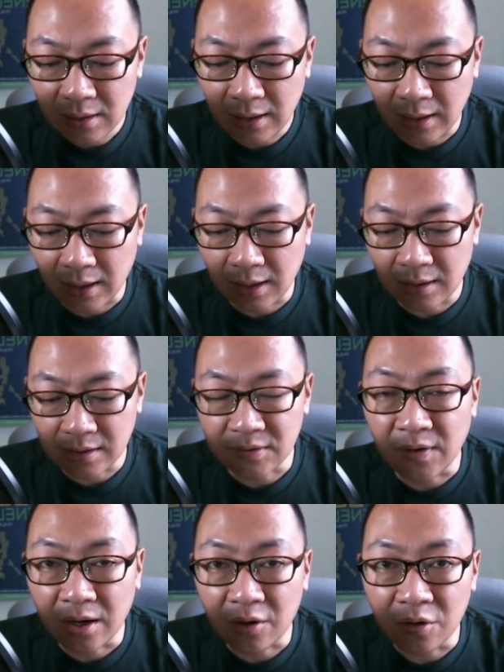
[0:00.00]
and it's
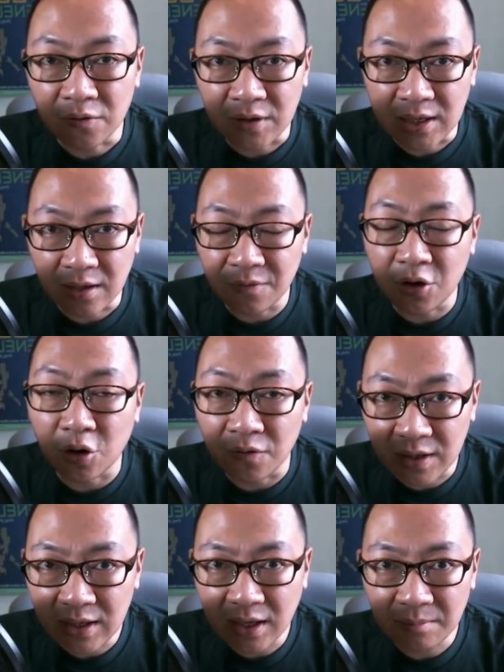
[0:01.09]
very
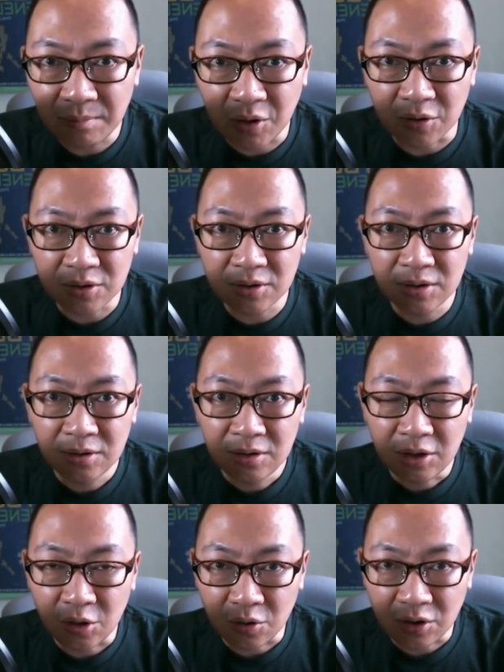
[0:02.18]
convenient because
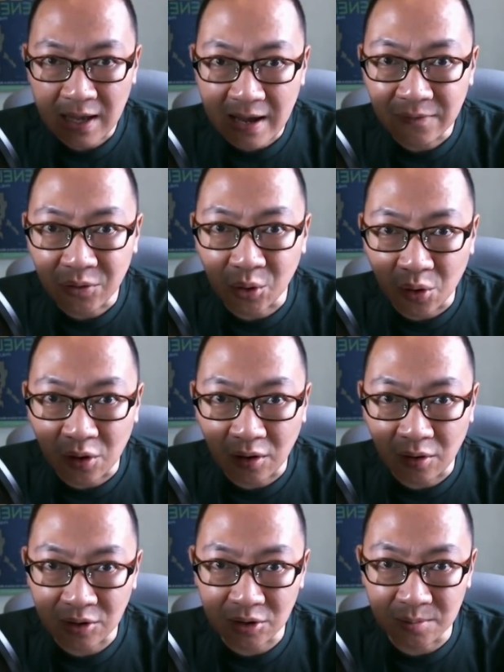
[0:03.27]
you don't have to call
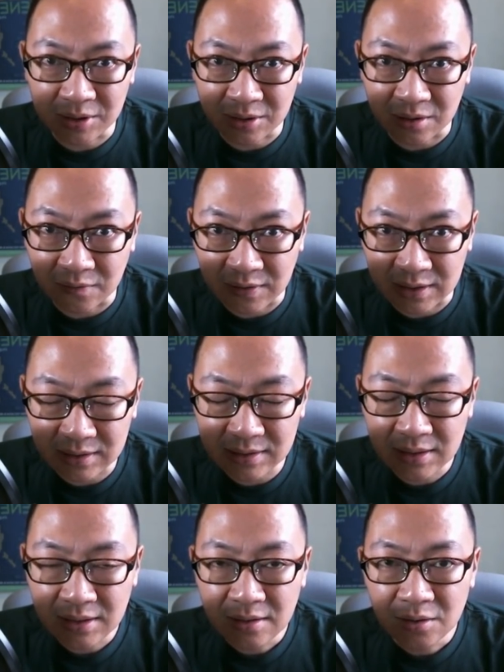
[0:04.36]
customer
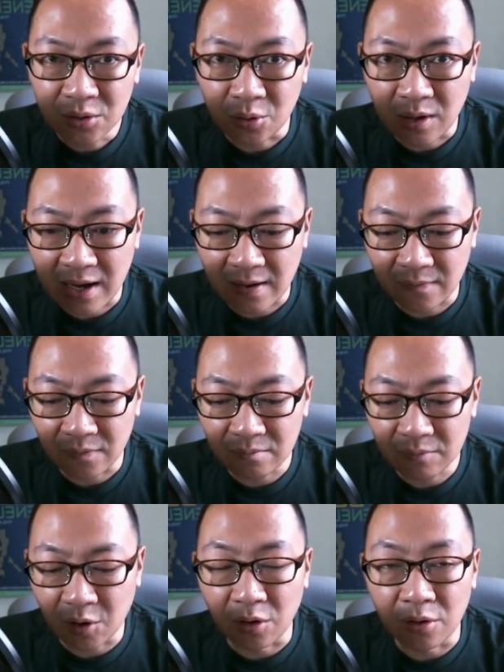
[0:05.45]
service to have
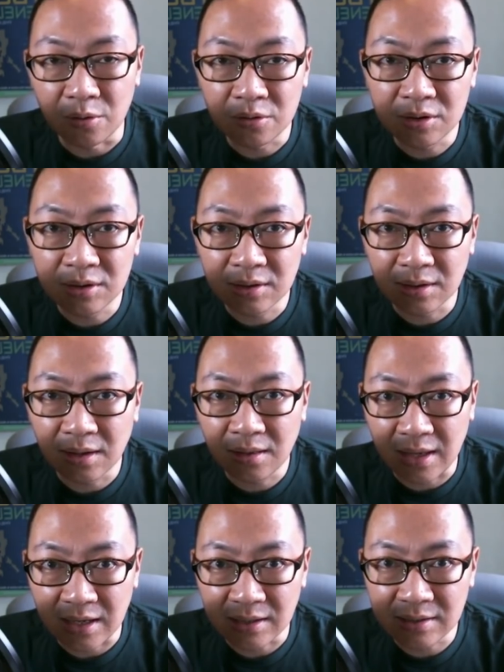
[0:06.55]
all those
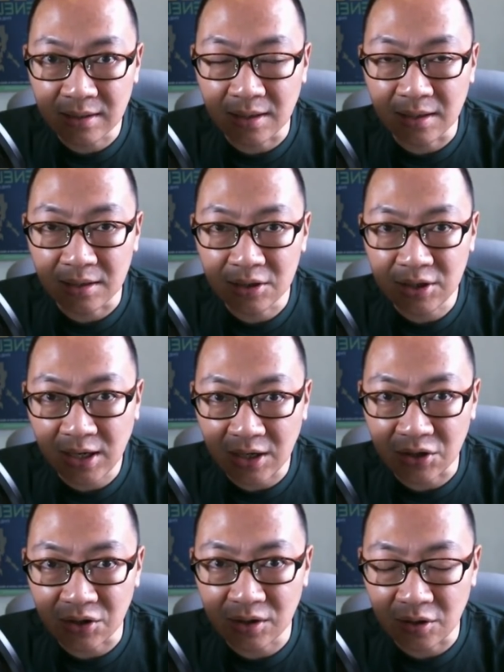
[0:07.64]
things
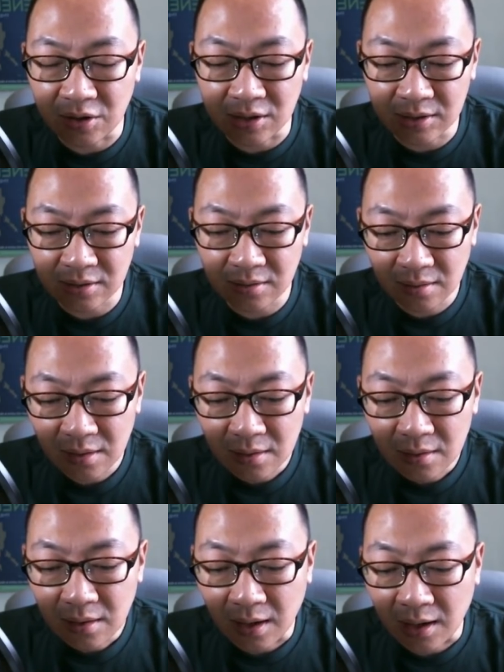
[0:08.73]
changed. You just
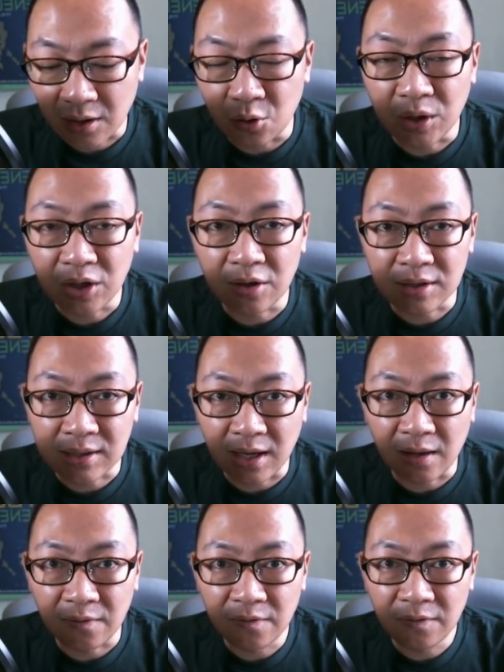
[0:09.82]
do it
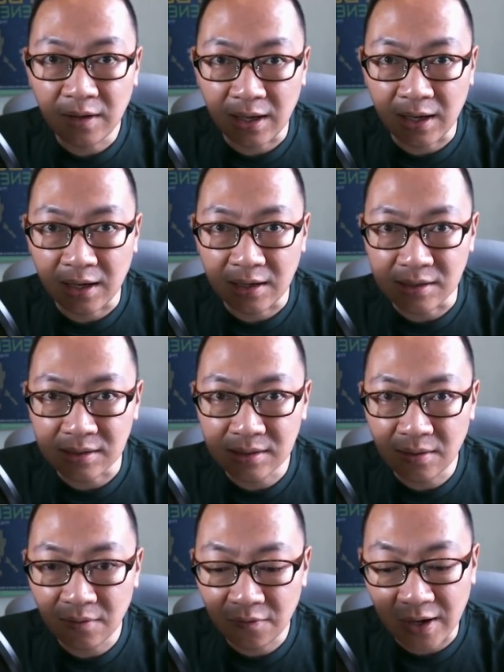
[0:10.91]
yourself and just
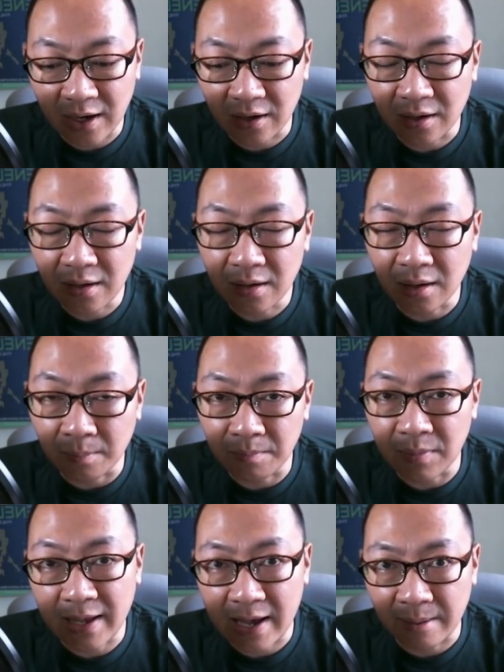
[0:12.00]
fire up
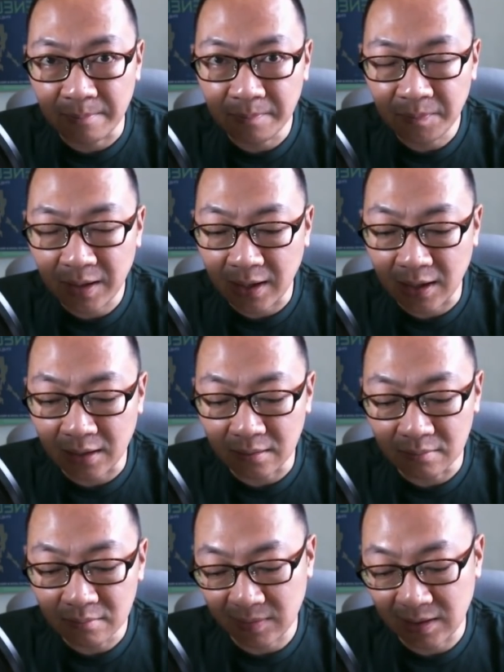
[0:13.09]
the app, and
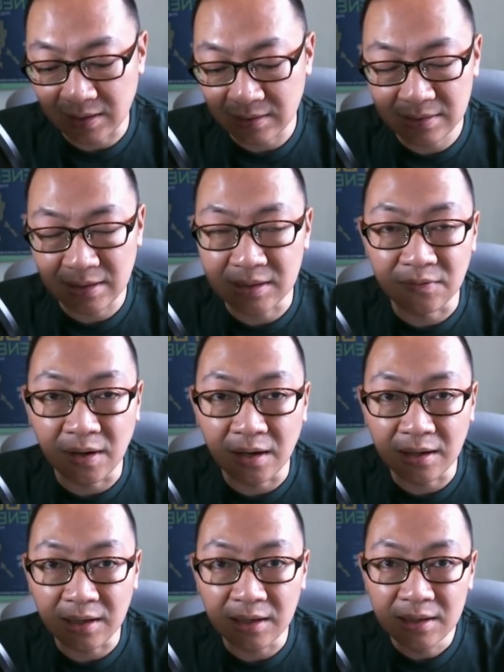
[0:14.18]
it's
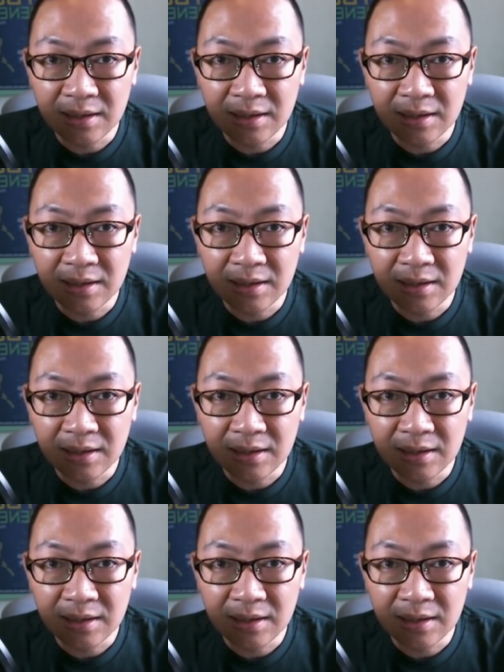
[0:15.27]
very